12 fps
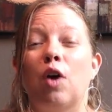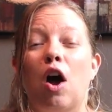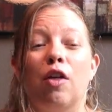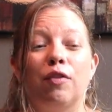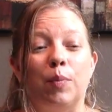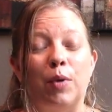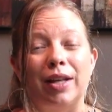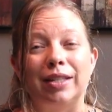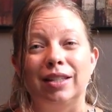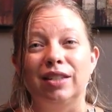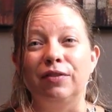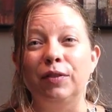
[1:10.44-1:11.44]
all of the
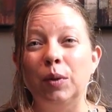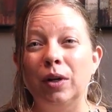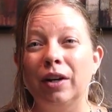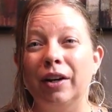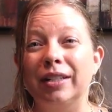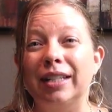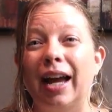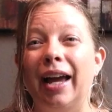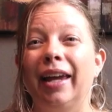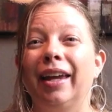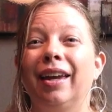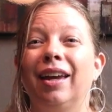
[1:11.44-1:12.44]
processed food in our
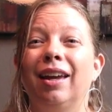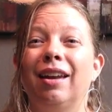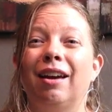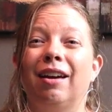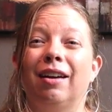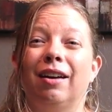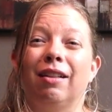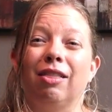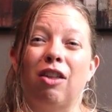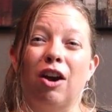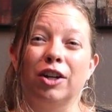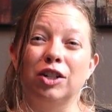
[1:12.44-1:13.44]
diet,
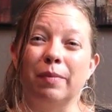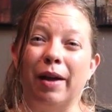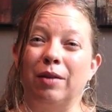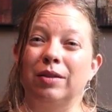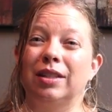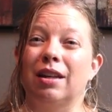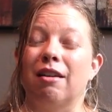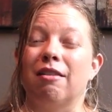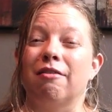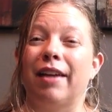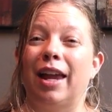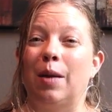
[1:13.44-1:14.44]
large amounts
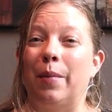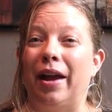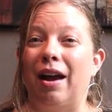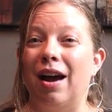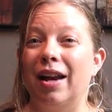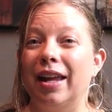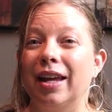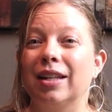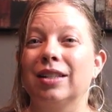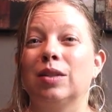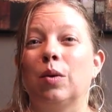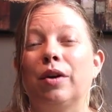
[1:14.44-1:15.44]
of
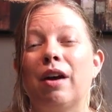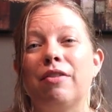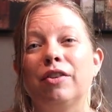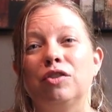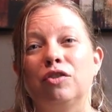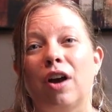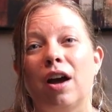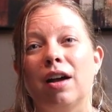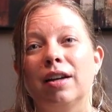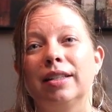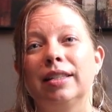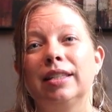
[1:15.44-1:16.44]
antibiotics or other
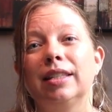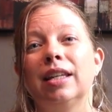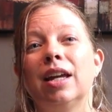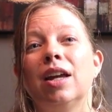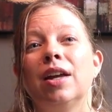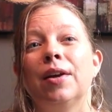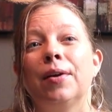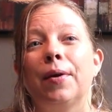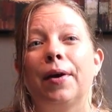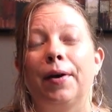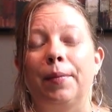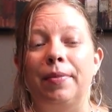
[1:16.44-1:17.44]
drugs,
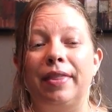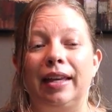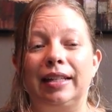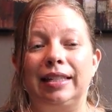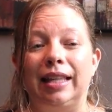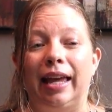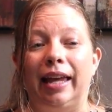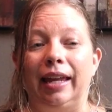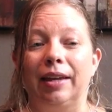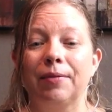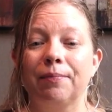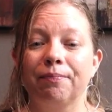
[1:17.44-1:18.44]
things
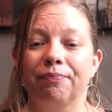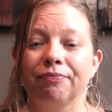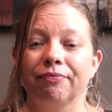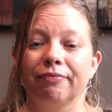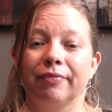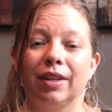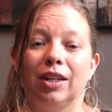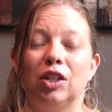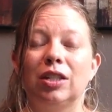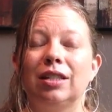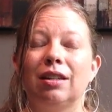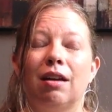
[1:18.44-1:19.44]
like
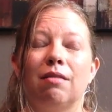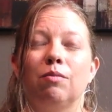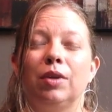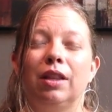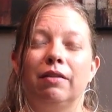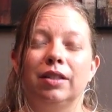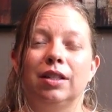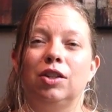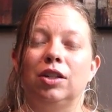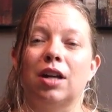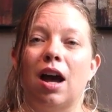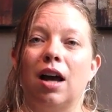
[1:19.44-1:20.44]
we live in
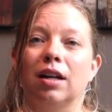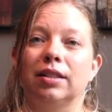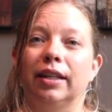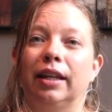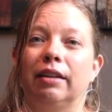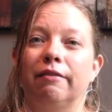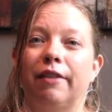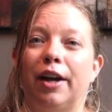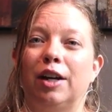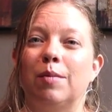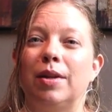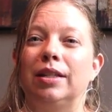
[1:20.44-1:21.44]
such a toxic
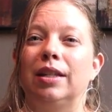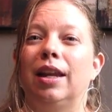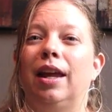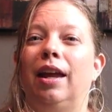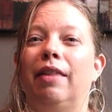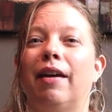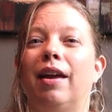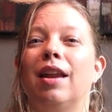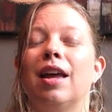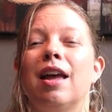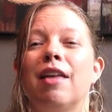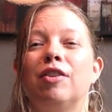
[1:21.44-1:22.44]
environment today that
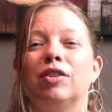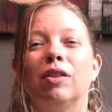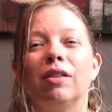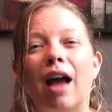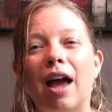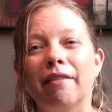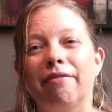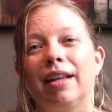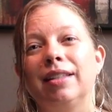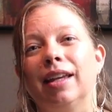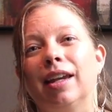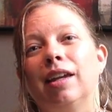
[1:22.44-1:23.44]
there's a lot of
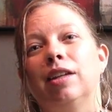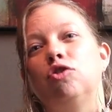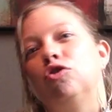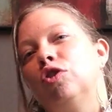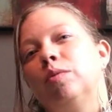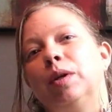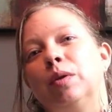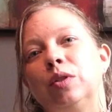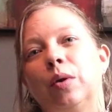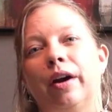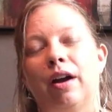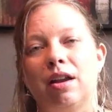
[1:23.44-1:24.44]
things that can contribute
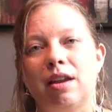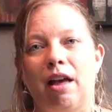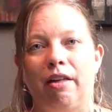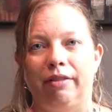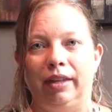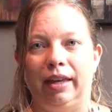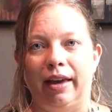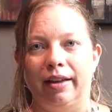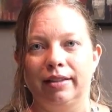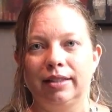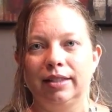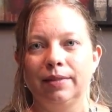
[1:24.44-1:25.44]
to our unhealthy
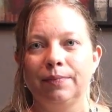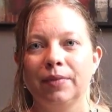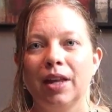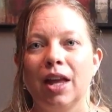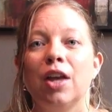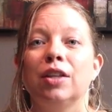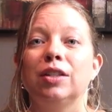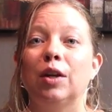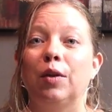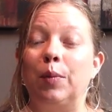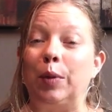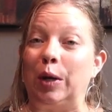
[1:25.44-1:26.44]
guts.
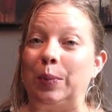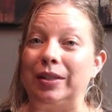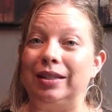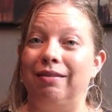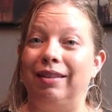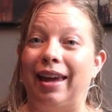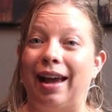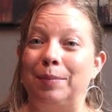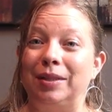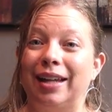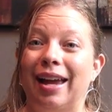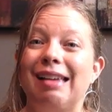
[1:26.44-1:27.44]
So the purpose of the
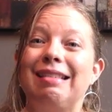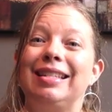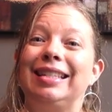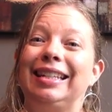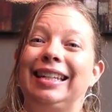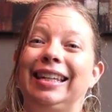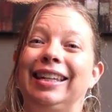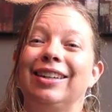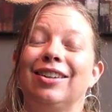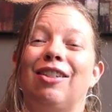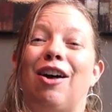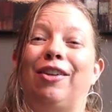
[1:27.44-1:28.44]
GAPS diet is to
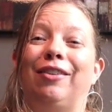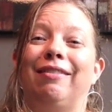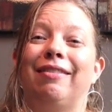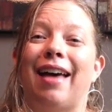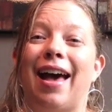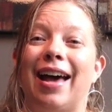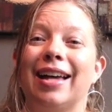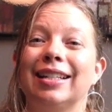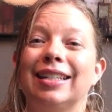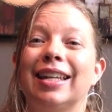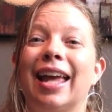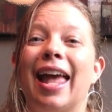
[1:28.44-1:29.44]
heal all of
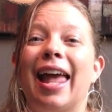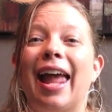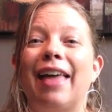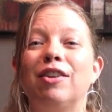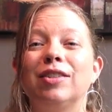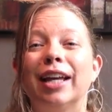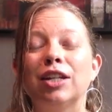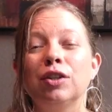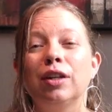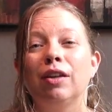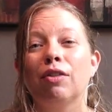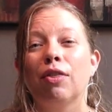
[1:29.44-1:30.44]
that. And there's
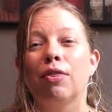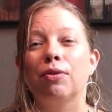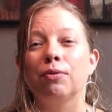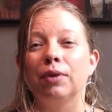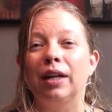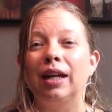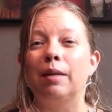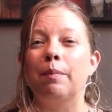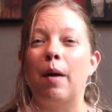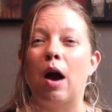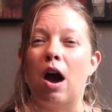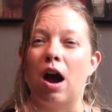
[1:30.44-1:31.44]
actually 3
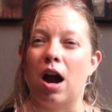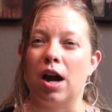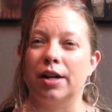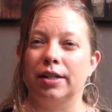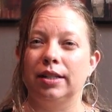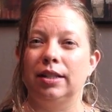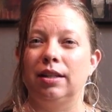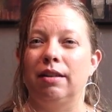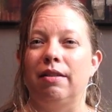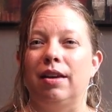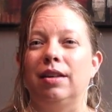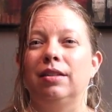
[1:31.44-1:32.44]
parts to
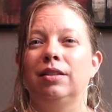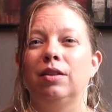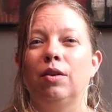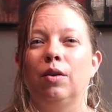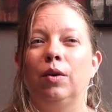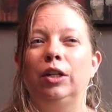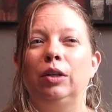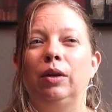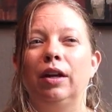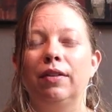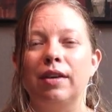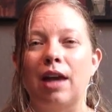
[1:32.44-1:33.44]
this. So when you
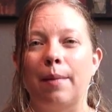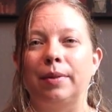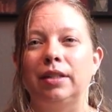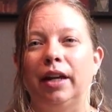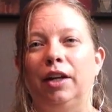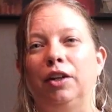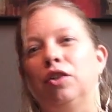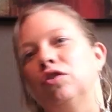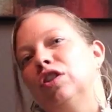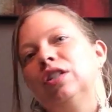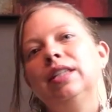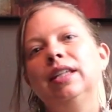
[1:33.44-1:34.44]
hear the GAPS diet, you're
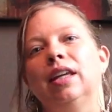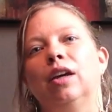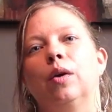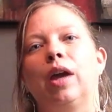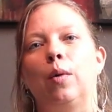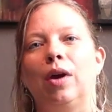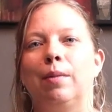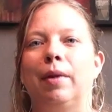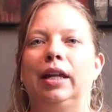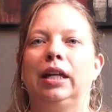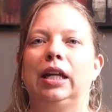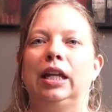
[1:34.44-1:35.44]
usually just thinking, okay, what am
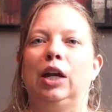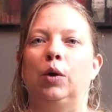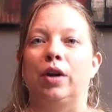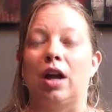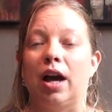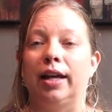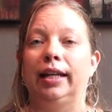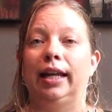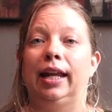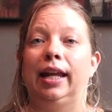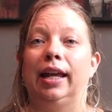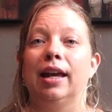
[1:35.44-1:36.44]
I eating or not
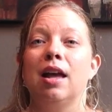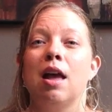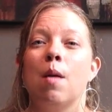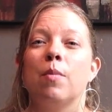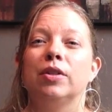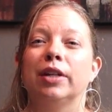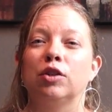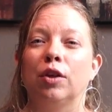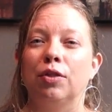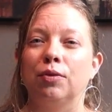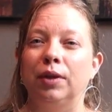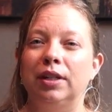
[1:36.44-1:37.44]
eating? There's actually
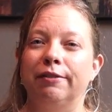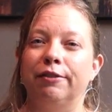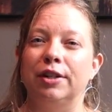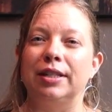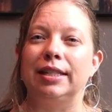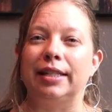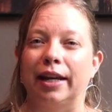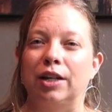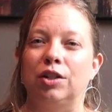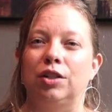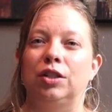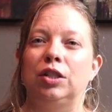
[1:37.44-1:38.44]
3 different
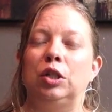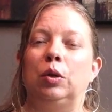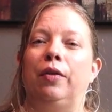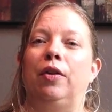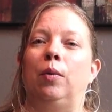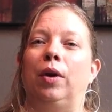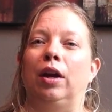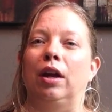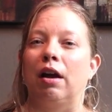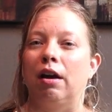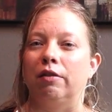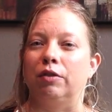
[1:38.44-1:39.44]
sections to it that we're going
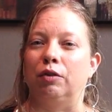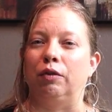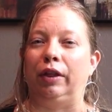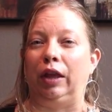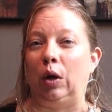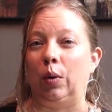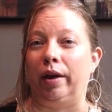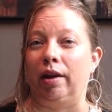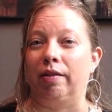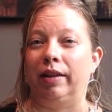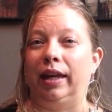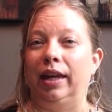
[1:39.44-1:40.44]
to cover really
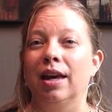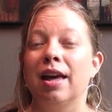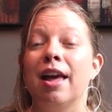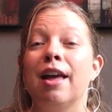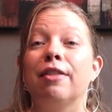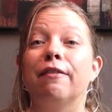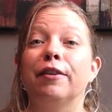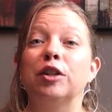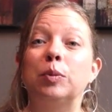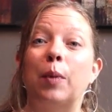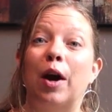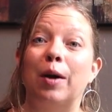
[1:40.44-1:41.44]
quickly. The
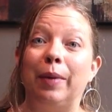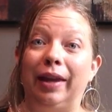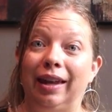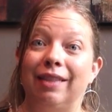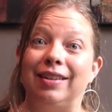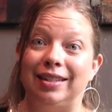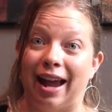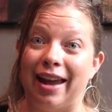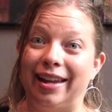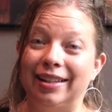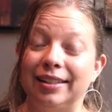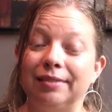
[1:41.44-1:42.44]
first part being the
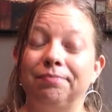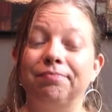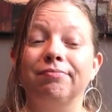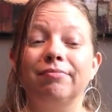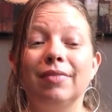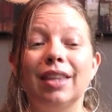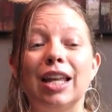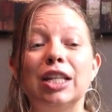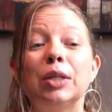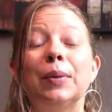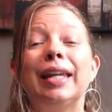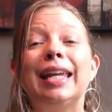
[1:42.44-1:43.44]
diet.
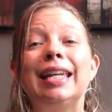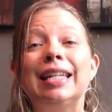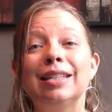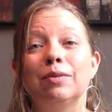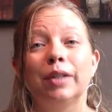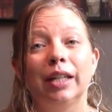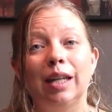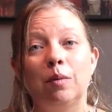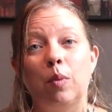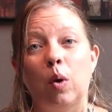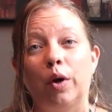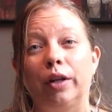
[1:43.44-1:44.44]
So it is really
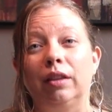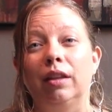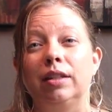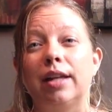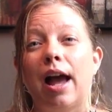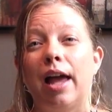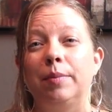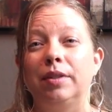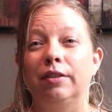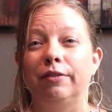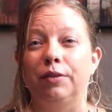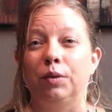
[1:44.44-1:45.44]
important the
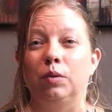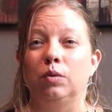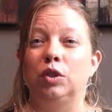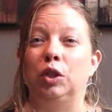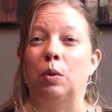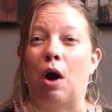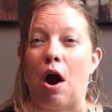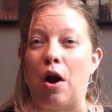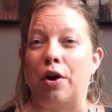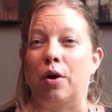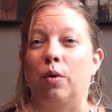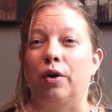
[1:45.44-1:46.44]
types of foods you
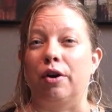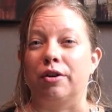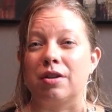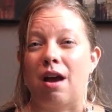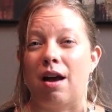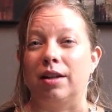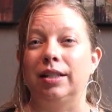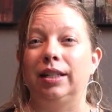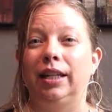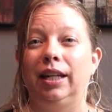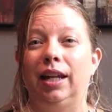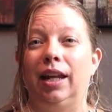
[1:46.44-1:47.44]
are or are not
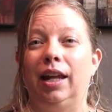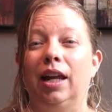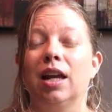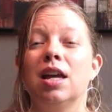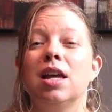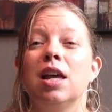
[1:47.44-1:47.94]
eating.